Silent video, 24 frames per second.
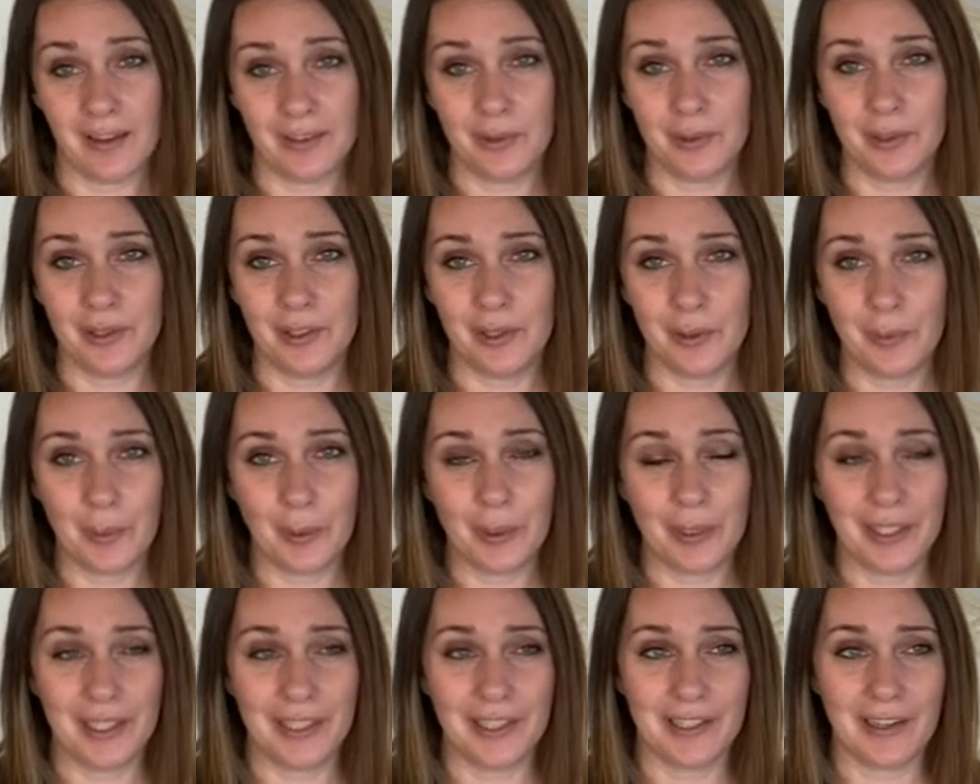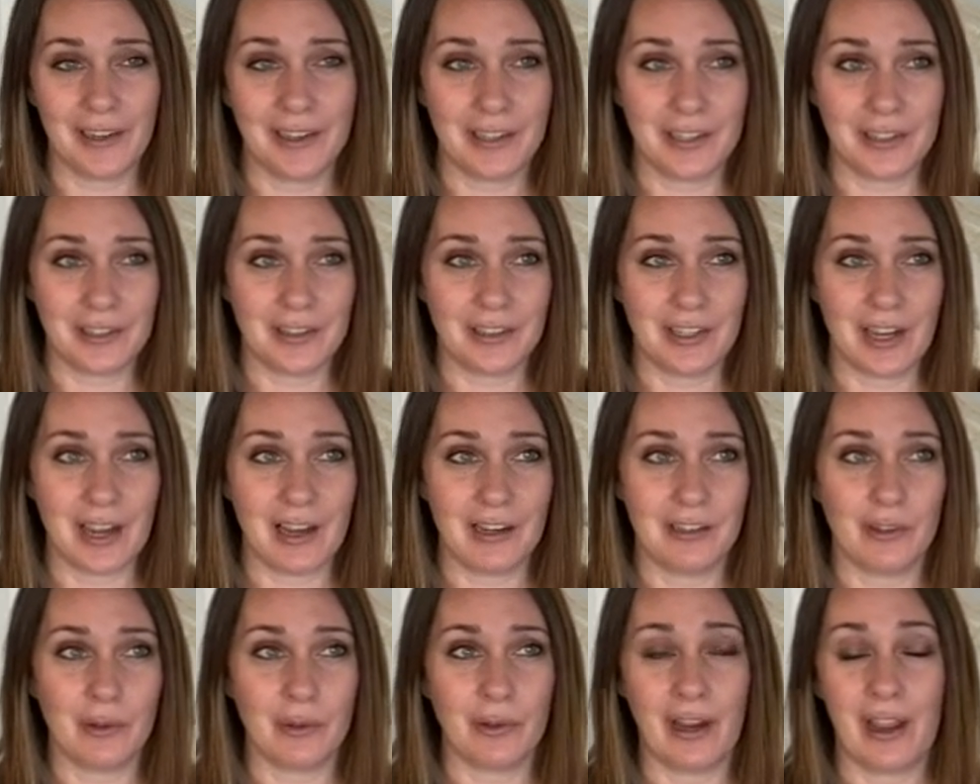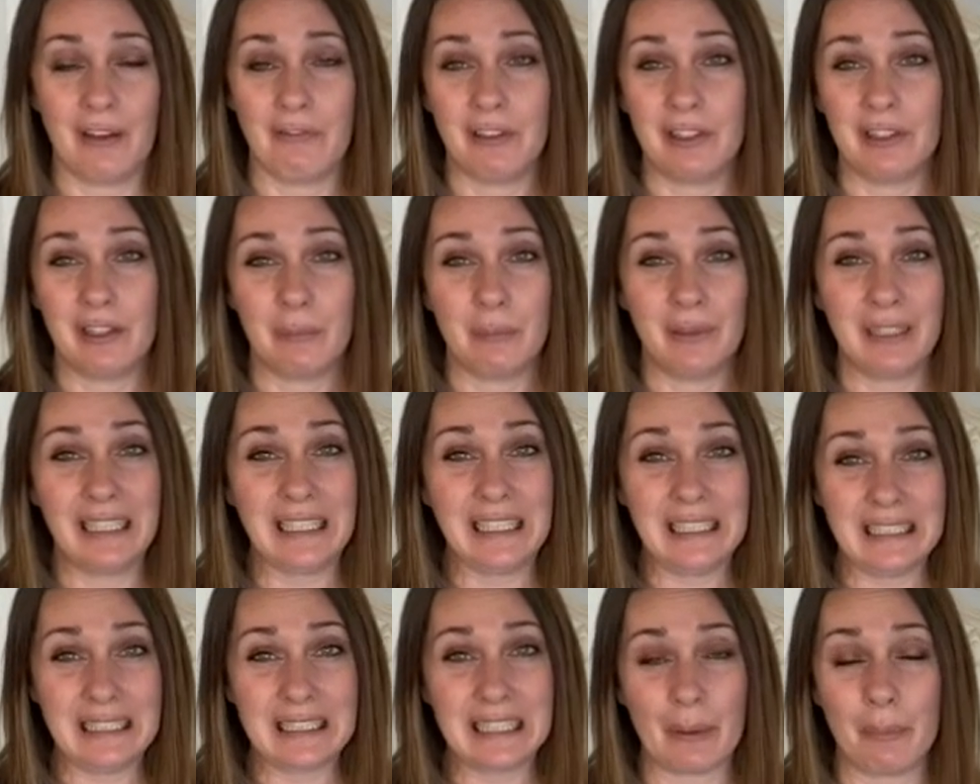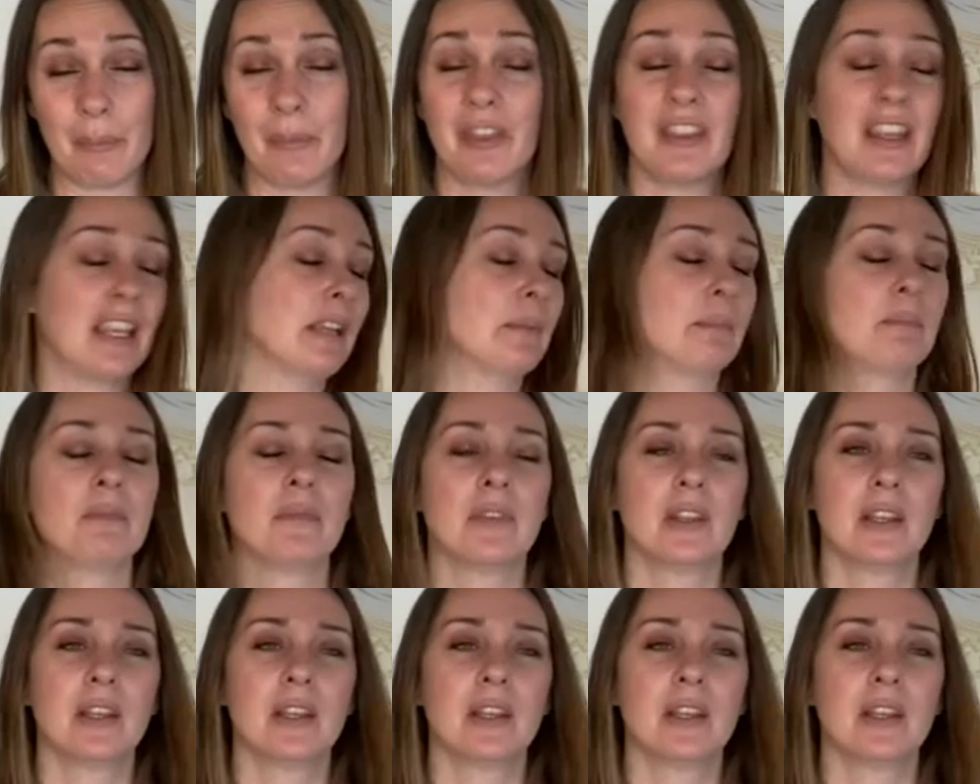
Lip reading: when you're putting it on your dog or having them eat something.